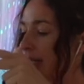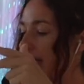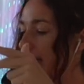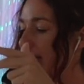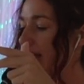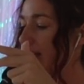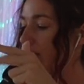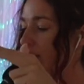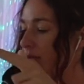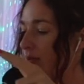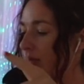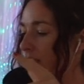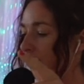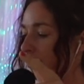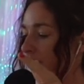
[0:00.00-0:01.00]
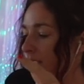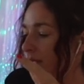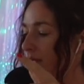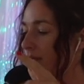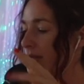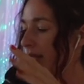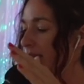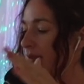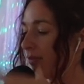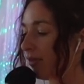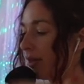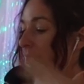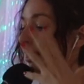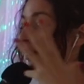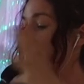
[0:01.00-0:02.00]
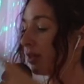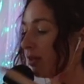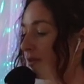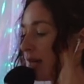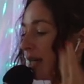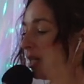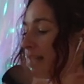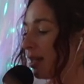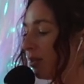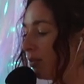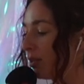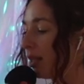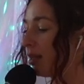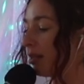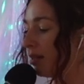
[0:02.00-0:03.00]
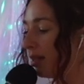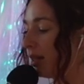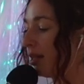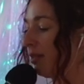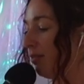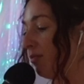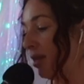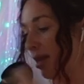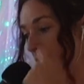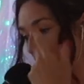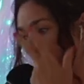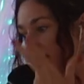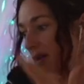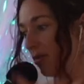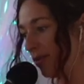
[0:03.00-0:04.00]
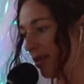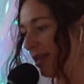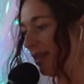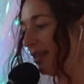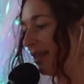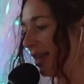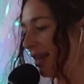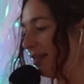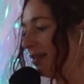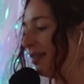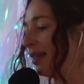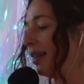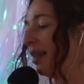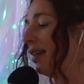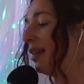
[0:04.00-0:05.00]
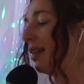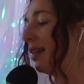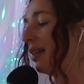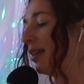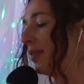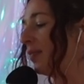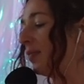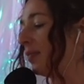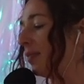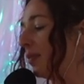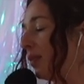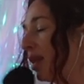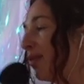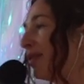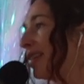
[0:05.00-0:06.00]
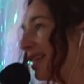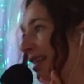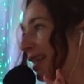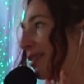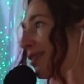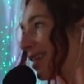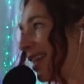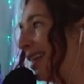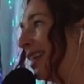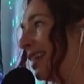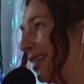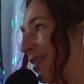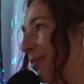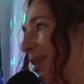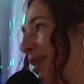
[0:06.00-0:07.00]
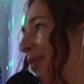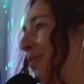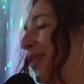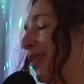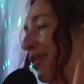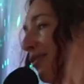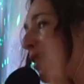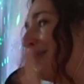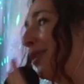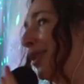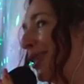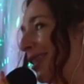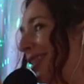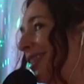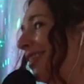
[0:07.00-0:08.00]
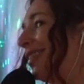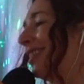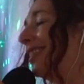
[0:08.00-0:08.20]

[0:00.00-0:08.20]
getting to when I finally started writing down what I thought I wanted again. What I realized later is I needed to become on the vibration